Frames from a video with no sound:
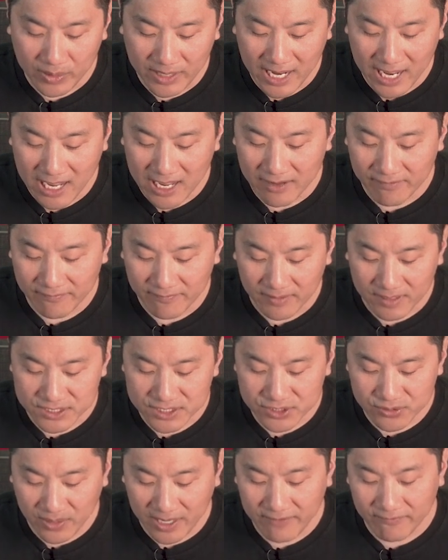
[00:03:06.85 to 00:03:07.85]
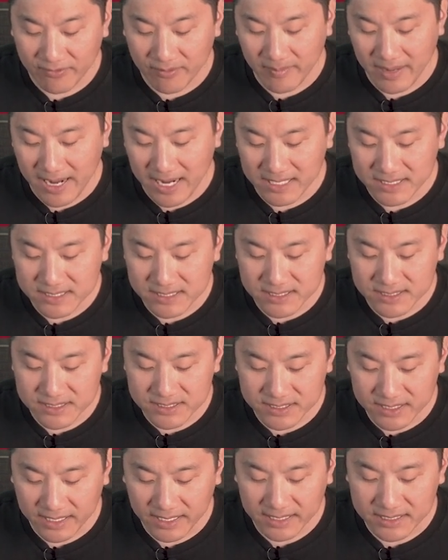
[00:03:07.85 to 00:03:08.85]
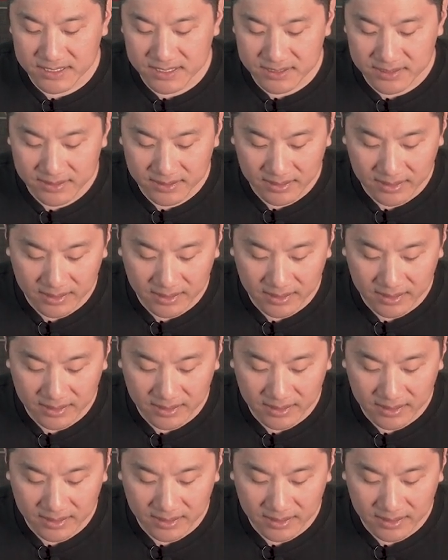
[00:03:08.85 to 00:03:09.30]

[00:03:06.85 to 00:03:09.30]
we have a straight from ace to 6,